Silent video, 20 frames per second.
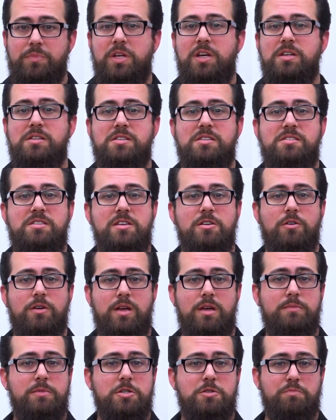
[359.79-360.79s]
You get to see your
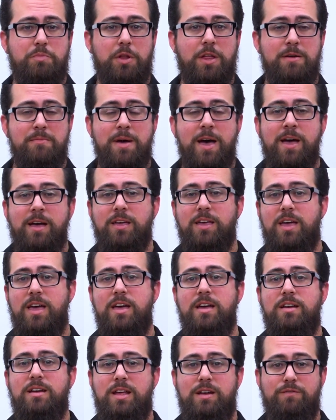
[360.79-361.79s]
image playback
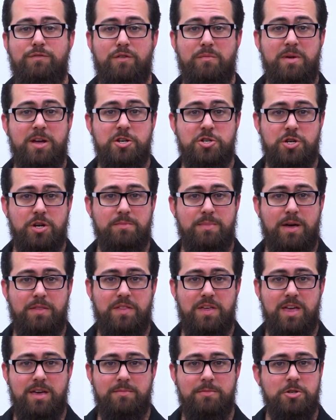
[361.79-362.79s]
and information about
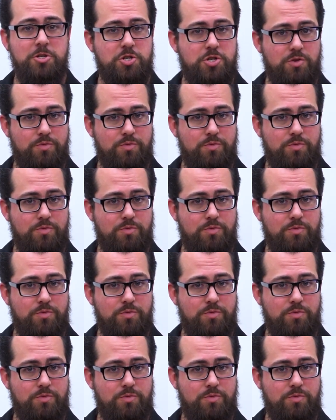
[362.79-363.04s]
the image